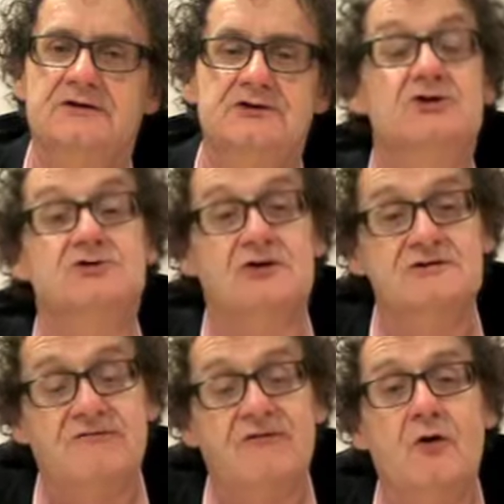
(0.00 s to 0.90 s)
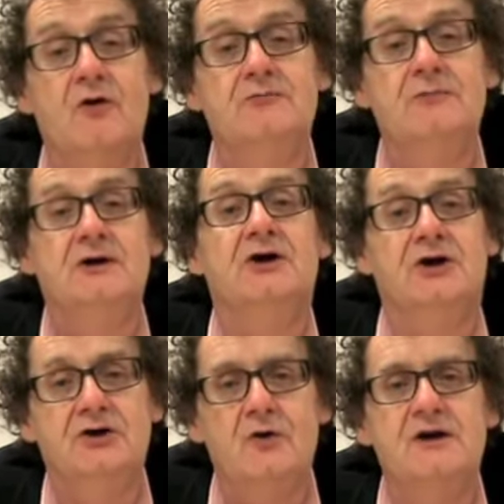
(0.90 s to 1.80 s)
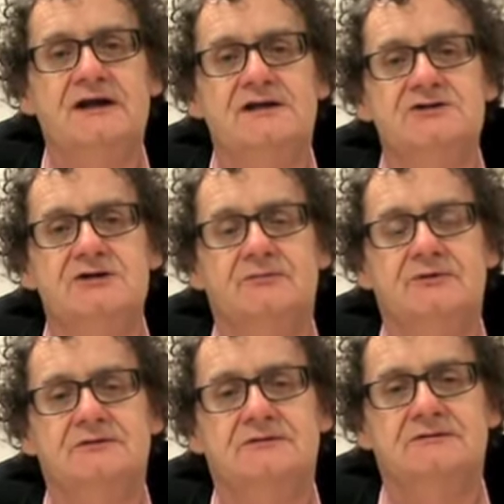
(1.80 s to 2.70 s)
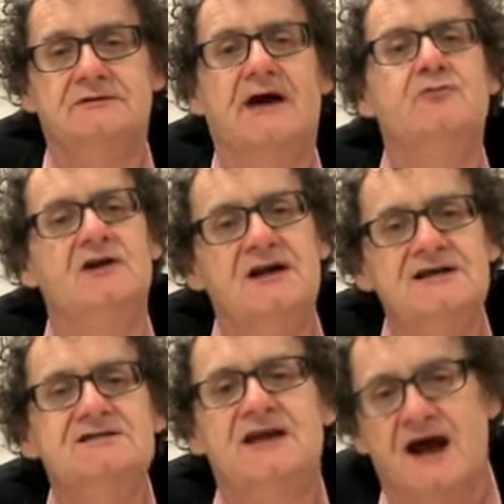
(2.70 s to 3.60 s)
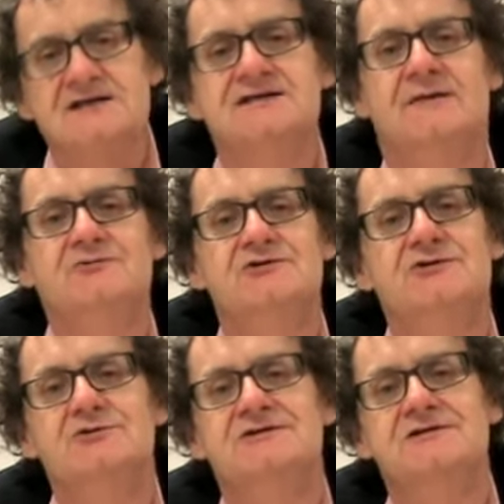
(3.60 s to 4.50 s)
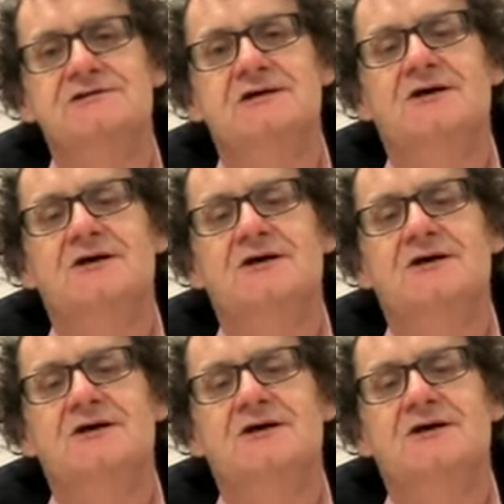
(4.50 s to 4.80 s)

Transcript: to transform your leadership and release the untapped resources